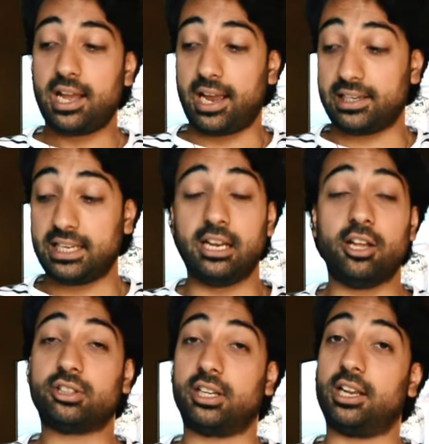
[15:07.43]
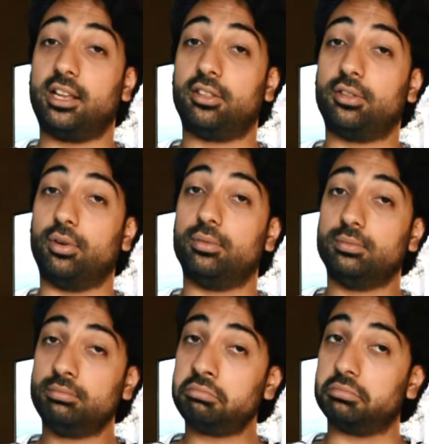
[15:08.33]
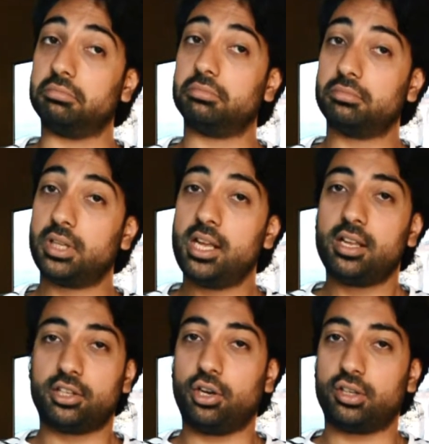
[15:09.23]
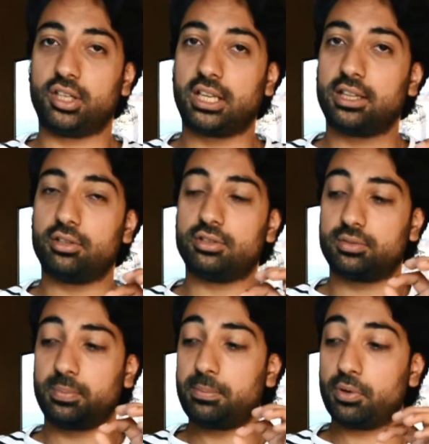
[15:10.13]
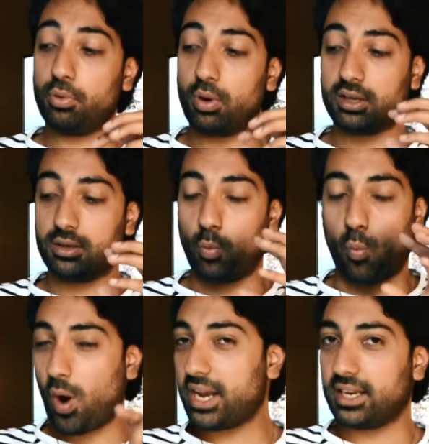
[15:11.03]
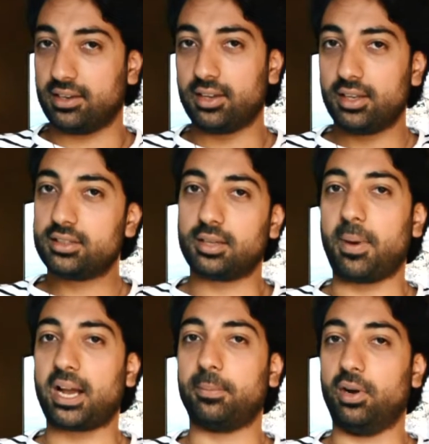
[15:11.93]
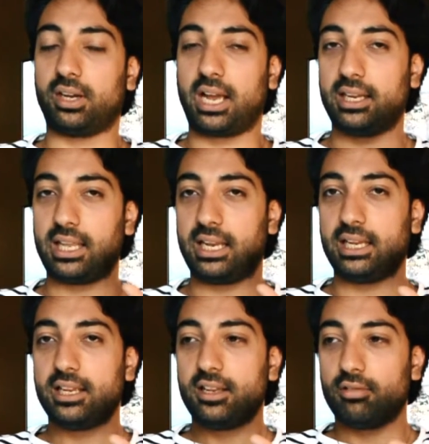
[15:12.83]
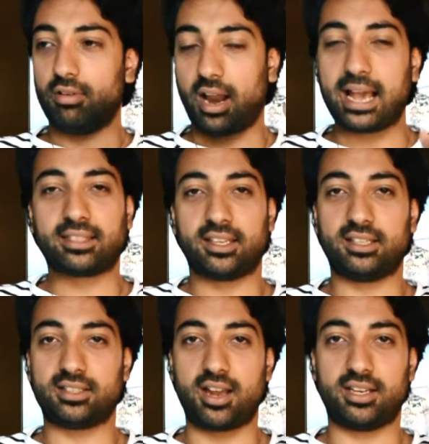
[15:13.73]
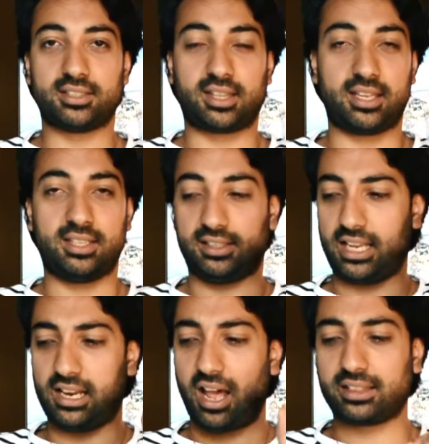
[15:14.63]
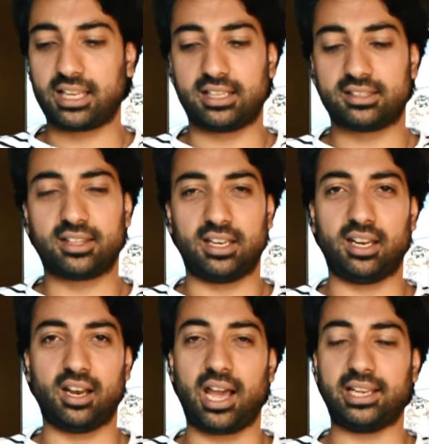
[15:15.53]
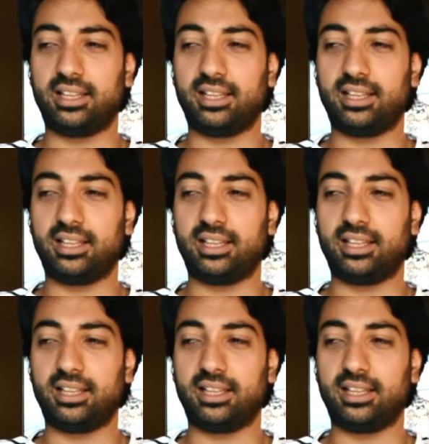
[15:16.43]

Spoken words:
and he looked at it and thought, you know, you get those people who are wedded to MacBook, and they like the design aesthetic. They like that it's thin and light.